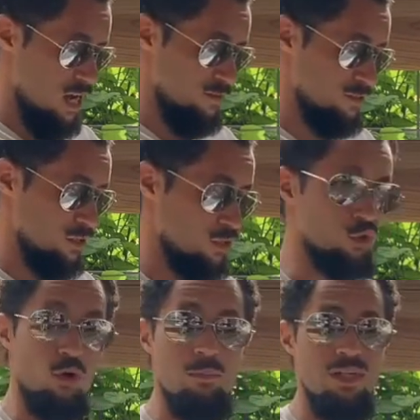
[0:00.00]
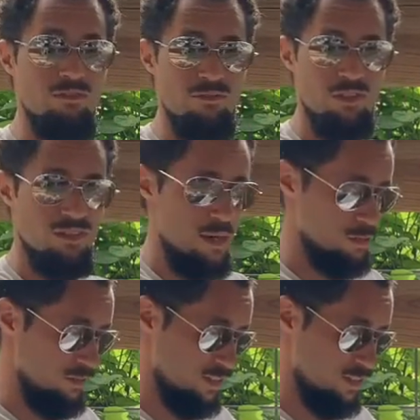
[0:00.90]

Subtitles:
There's an assortment of different types of